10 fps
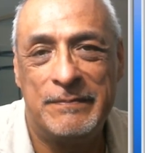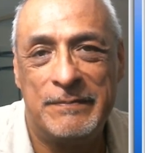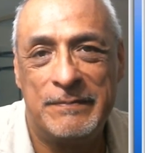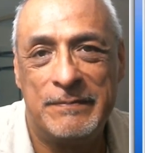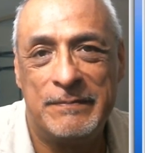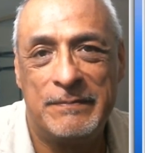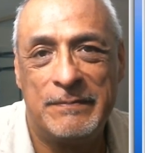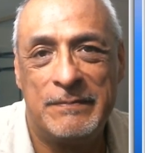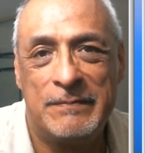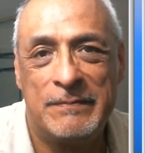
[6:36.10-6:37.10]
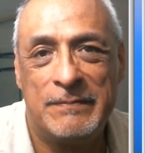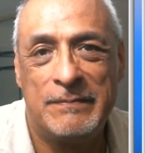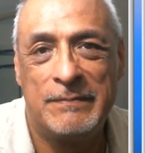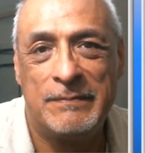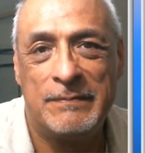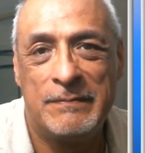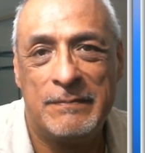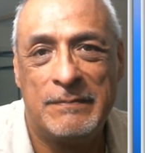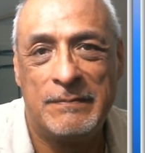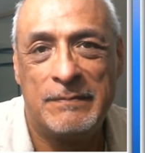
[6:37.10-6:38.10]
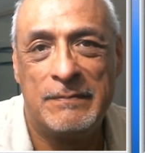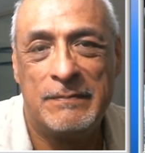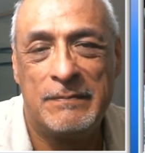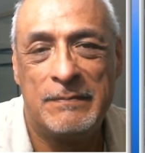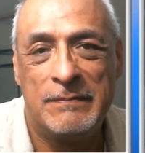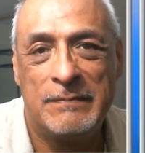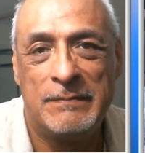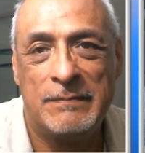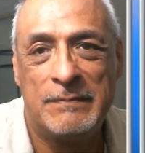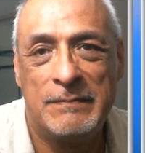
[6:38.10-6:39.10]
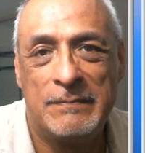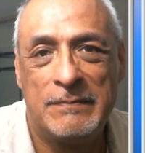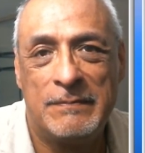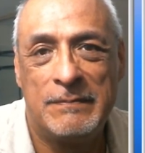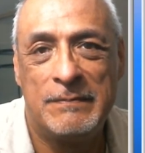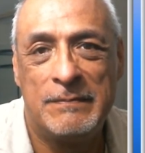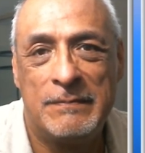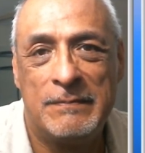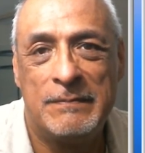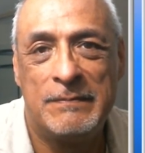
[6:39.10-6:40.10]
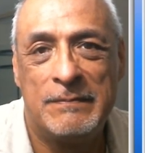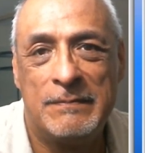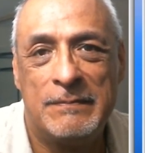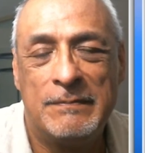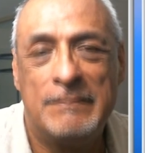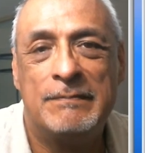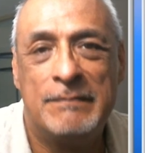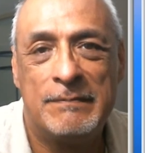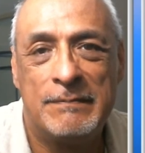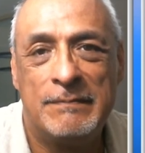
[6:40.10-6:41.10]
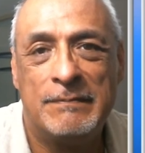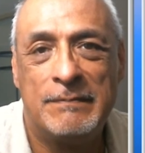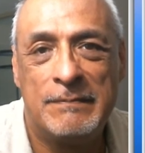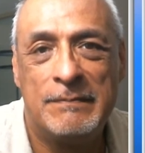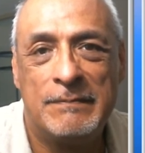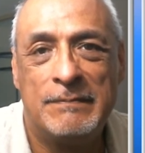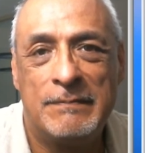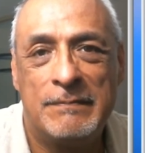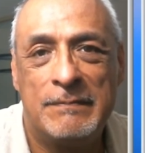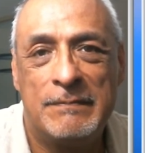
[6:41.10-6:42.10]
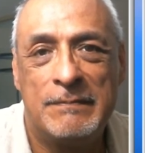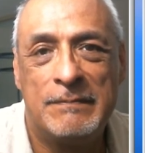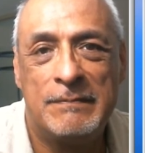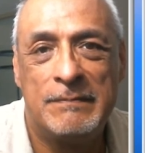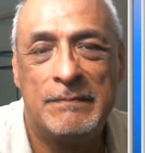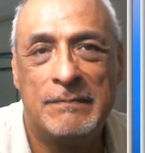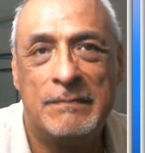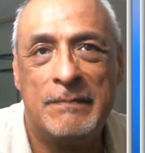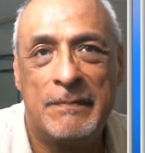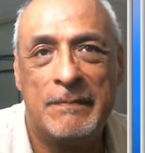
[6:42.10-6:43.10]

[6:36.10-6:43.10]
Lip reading: [no speech]